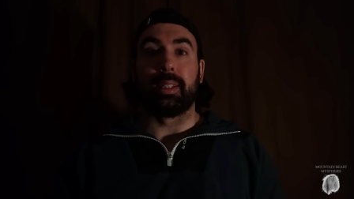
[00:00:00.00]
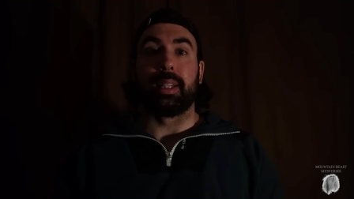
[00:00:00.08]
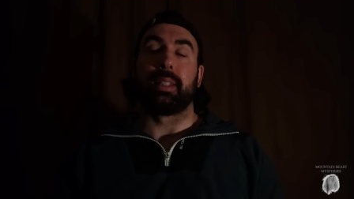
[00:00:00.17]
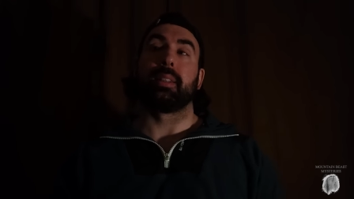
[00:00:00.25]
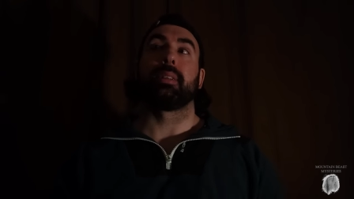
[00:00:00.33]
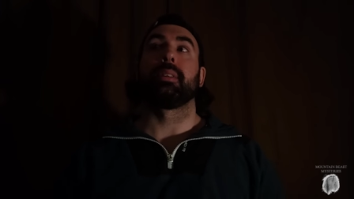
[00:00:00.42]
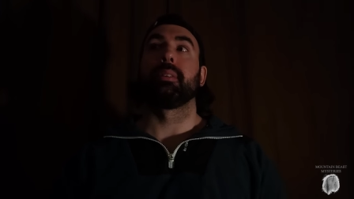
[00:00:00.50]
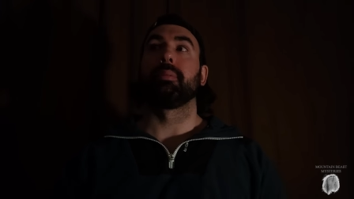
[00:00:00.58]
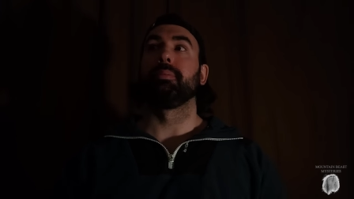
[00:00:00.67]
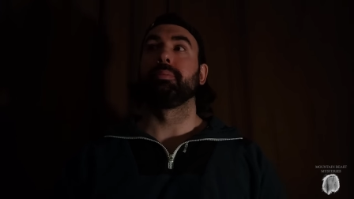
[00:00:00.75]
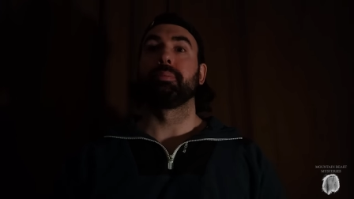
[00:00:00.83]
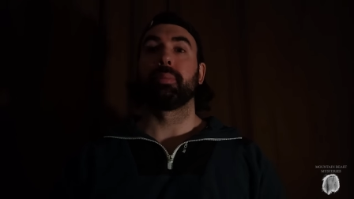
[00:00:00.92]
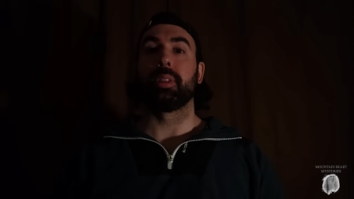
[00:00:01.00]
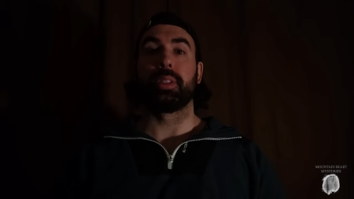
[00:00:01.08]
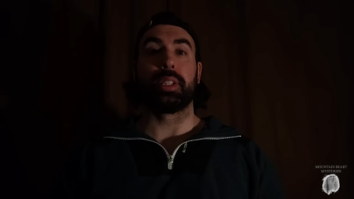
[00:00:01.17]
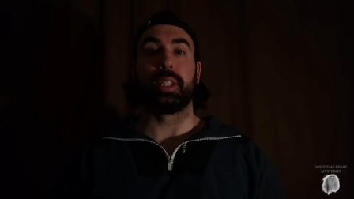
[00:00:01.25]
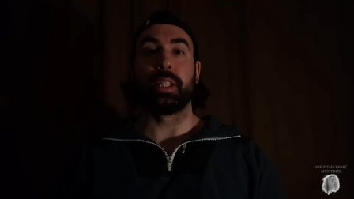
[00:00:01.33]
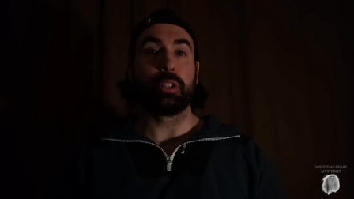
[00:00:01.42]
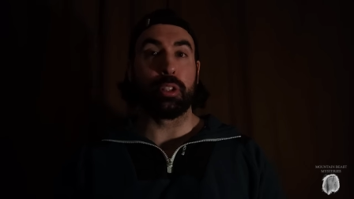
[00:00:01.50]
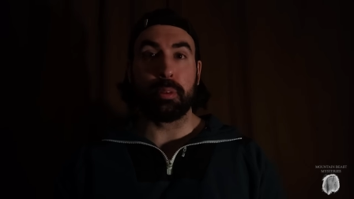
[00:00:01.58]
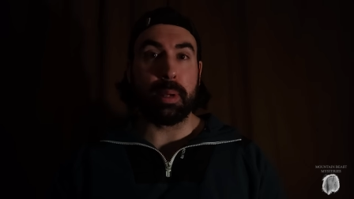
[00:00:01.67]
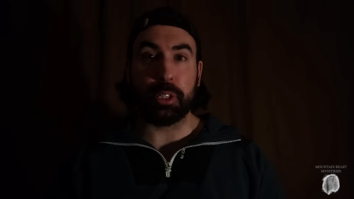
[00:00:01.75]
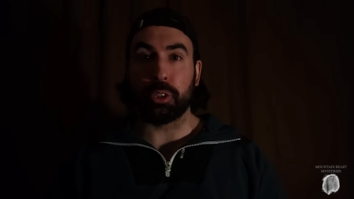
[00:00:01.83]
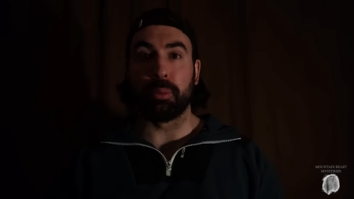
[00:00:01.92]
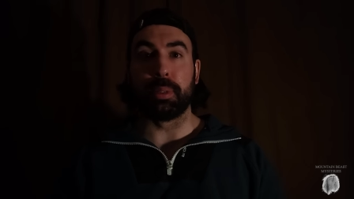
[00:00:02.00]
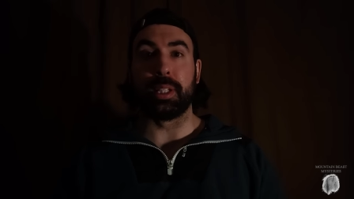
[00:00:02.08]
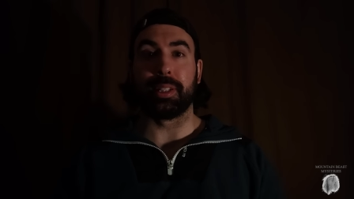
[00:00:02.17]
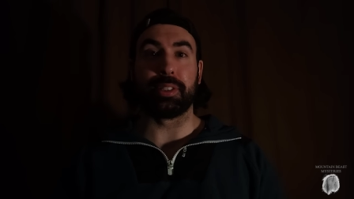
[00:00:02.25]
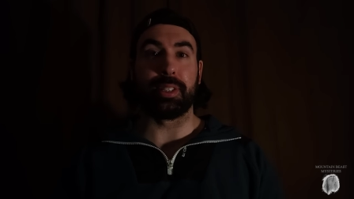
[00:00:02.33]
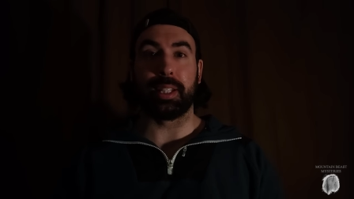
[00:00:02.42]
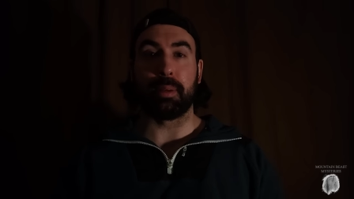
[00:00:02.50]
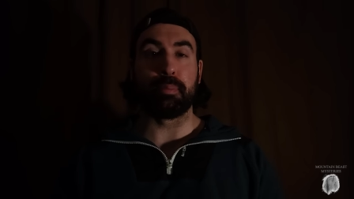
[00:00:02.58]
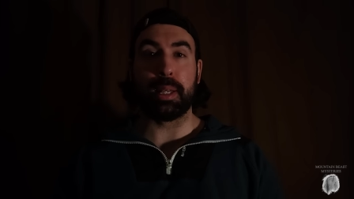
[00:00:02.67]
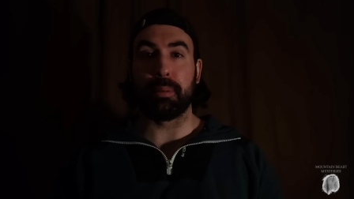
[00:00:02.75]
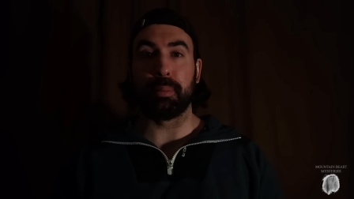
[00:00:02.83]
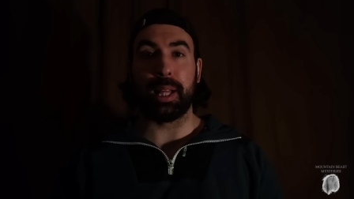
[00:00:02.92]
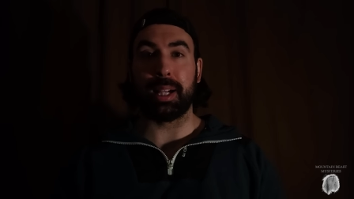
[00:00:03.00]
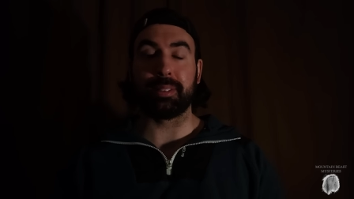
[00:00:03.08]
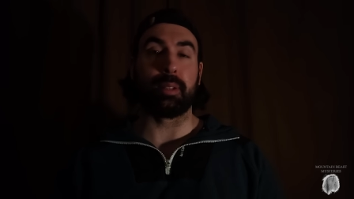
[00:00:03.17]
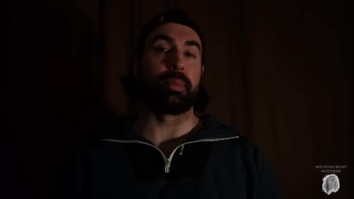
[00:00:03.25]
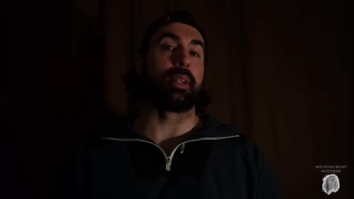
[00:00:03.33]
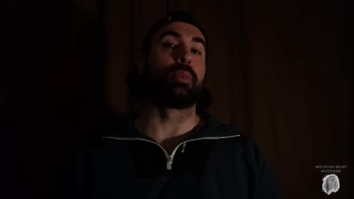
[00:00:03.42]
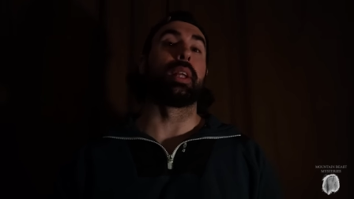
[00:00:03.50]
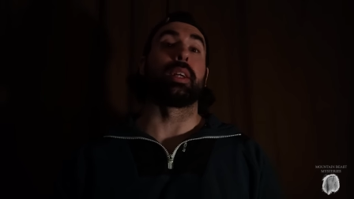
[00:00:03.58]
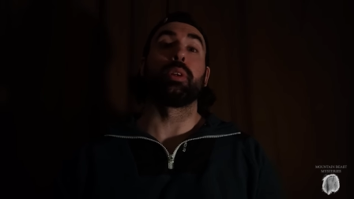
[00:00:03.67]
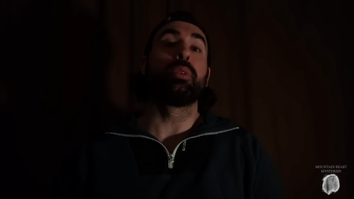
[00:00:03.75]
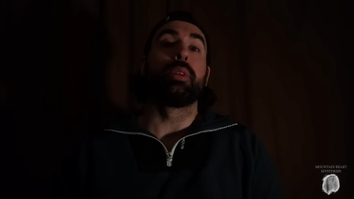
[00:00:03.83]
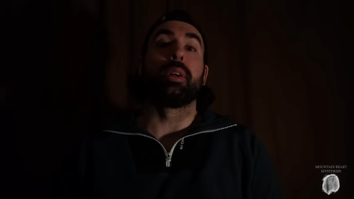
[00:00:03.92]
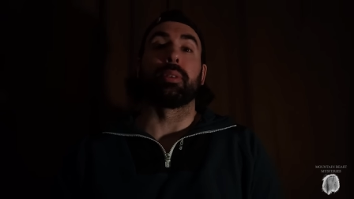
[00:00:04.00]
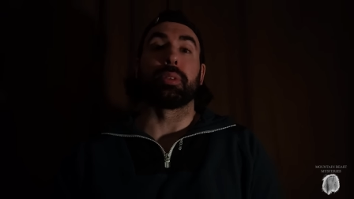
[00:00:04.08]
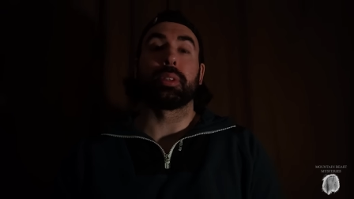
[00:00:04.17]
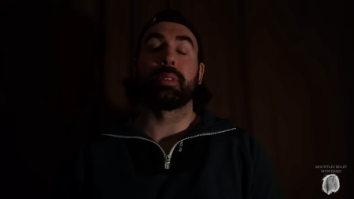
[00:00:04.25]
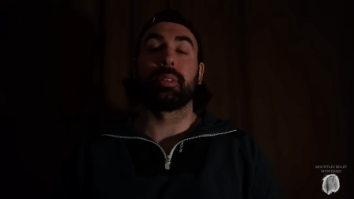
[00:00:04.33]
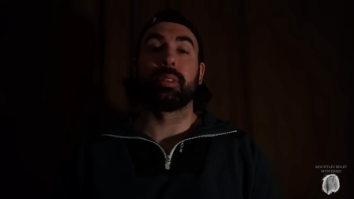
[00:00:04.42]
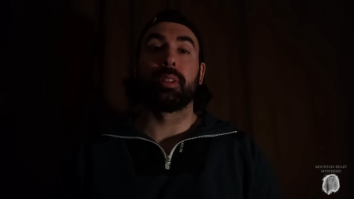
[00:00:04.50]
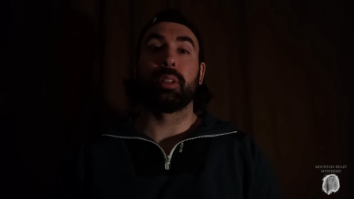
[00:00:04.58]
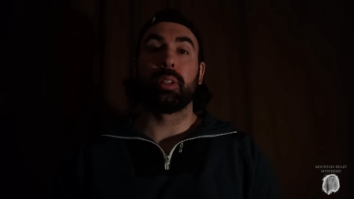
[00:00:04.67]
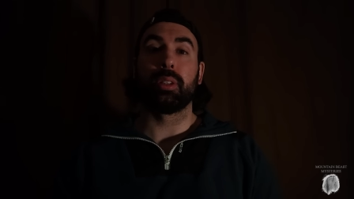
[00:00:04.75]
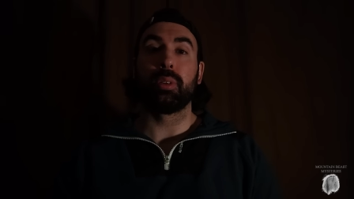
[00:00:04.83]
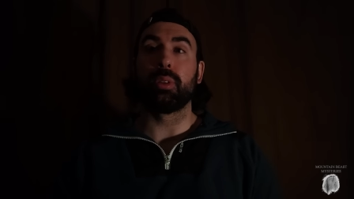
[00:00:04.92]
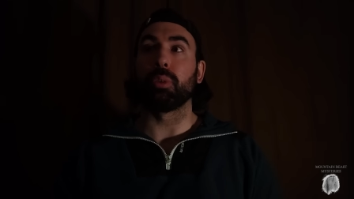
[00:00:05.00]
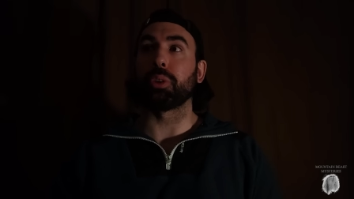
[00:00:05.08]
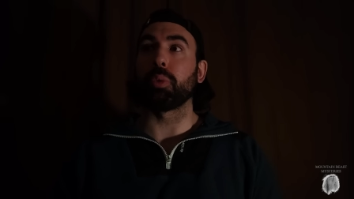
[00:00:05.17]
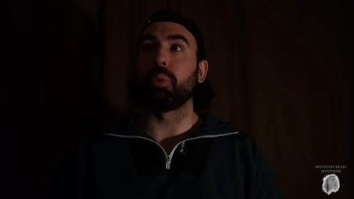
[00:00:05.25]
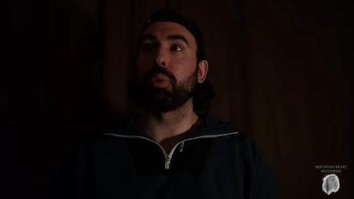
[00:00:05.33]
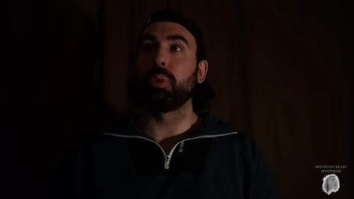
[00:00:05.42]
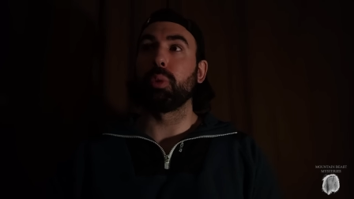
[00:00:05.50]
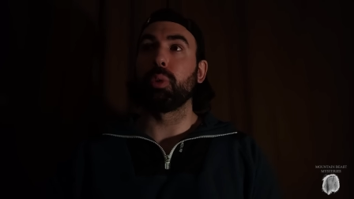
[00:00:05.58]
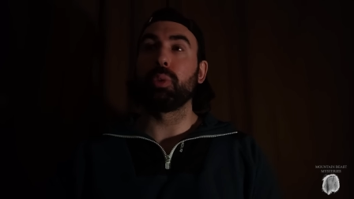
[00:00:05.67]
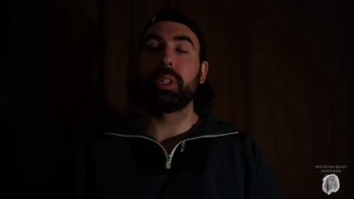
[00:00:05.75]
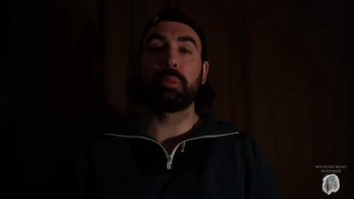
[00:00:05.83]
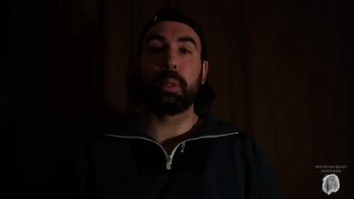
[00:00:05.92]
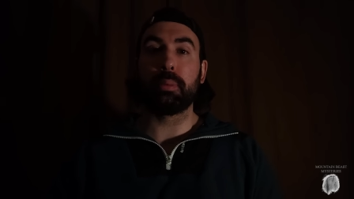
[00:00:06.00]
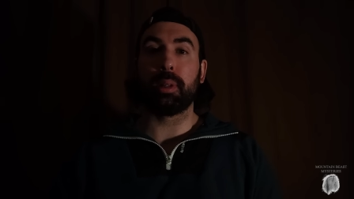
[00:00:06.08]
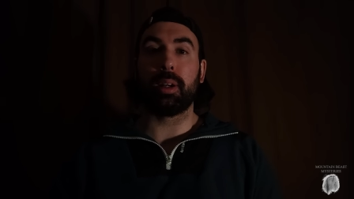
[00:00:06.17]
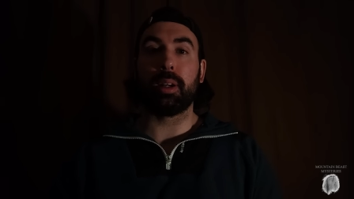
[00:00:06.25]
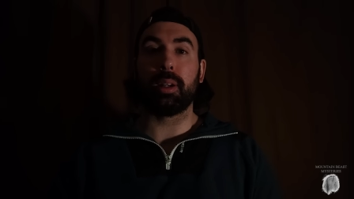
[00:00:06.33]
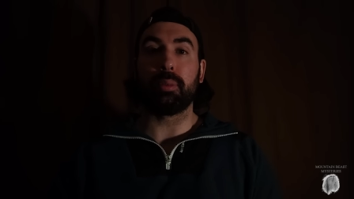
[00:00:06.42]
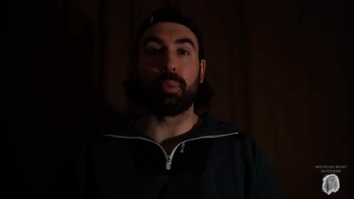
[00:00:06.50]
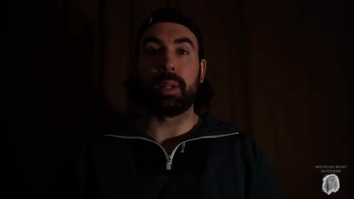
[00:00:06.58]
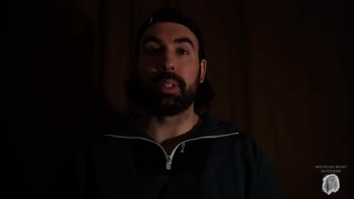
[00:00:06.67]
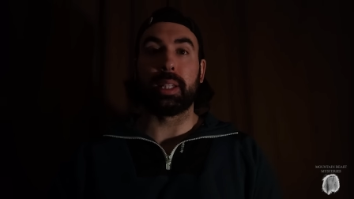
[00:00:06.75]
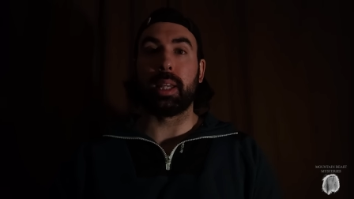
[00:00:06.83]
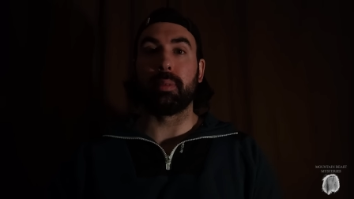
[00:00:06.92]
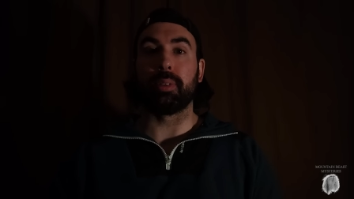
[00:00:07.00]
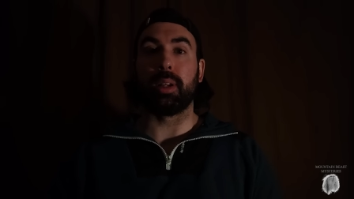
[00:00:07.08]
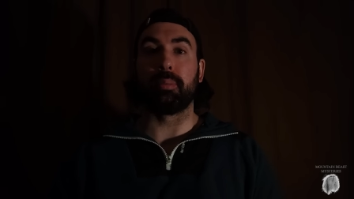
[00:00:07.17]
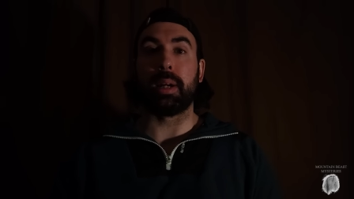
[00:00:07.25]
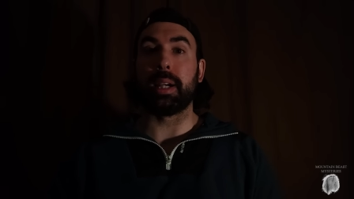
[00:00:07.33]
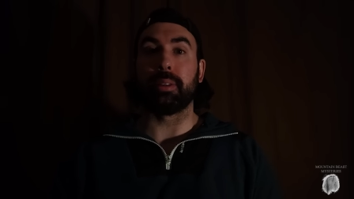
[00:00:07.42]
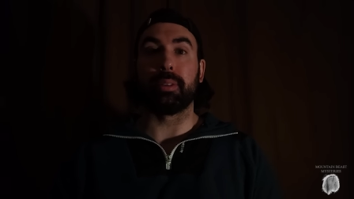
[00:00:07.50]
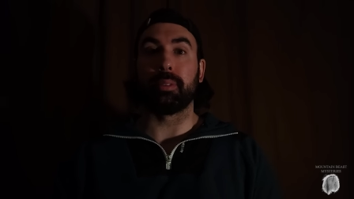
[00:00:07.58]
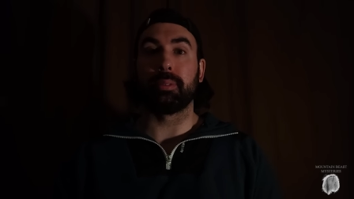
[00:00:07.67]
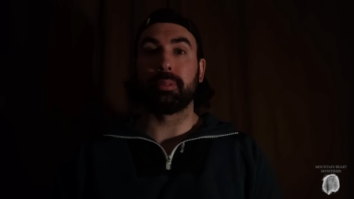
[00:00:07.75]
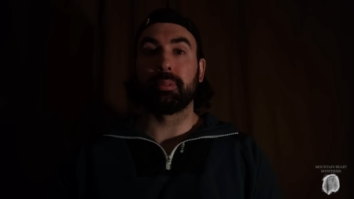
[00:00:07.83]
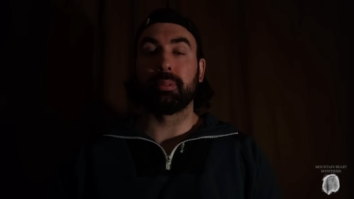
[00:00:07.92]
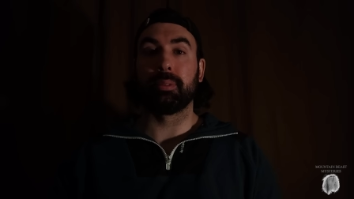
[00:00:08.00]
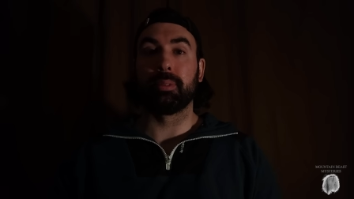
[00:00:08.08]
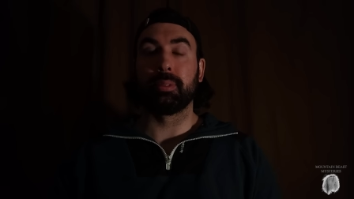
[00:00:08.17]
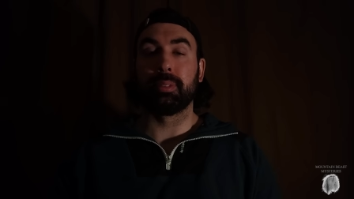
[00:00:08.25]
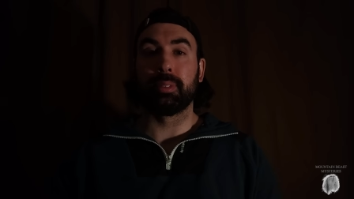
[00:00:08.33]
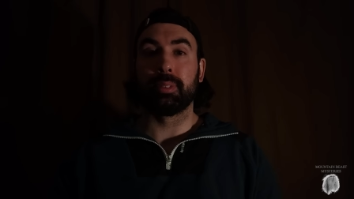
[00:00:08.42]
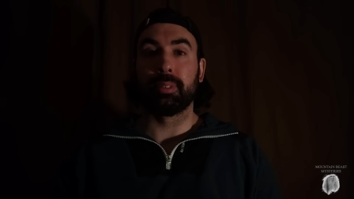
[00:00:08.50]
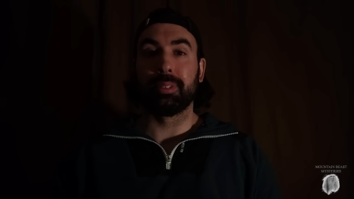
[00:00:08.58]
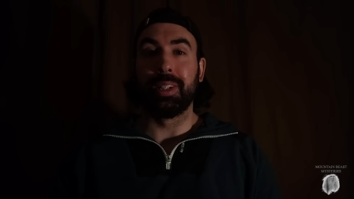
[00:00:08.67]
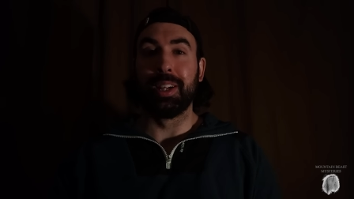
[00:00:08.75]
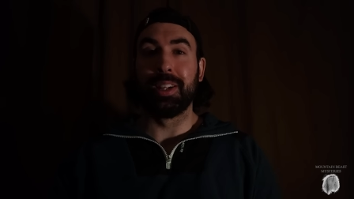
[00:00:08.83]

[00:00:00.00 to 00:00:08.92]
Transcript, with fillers: Like, is he an interdimensional being? Is he like a Men in Black type thing? Well, like, who knows? Who knows who these people are, where they came from? I don't know.